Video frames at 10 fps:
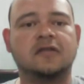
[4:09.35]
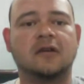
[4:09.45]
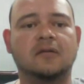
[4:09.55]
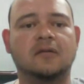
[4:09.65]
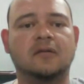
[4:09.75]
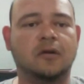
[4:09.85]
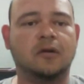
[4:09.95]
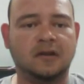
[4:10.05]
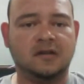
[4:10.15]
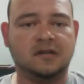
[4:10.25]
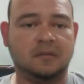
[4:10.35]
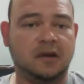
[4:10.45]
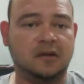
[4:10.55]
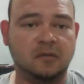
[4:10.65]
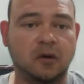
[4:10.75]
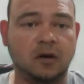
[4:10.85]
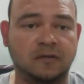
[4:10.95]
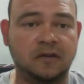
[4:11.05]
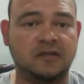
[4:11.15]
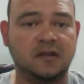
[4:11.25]
servo world is a much more
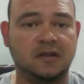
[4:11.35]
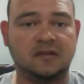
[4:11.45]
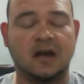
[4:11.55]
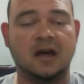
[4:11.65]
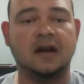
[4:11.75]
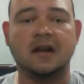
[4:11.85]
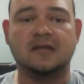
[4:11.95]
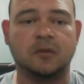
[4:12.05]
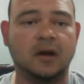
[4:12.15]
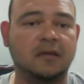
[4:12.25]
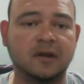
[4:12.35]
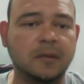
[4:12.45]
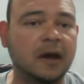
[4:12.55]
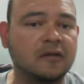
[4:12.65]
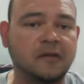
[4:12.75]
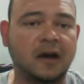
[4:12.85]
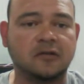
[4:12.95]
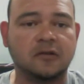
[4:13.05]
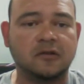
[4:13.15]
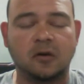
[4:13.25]
efficient design, and it's what every
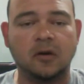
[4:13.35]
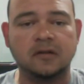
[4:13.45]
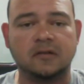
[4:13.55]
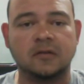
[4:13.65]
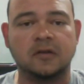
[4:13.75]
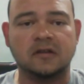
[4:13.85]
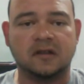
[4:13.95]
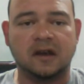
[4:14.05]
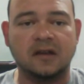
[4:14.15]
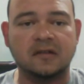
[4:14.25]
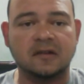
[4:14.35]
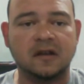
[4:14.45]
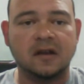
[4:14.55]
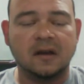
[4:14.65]
manufacturer is going to these days.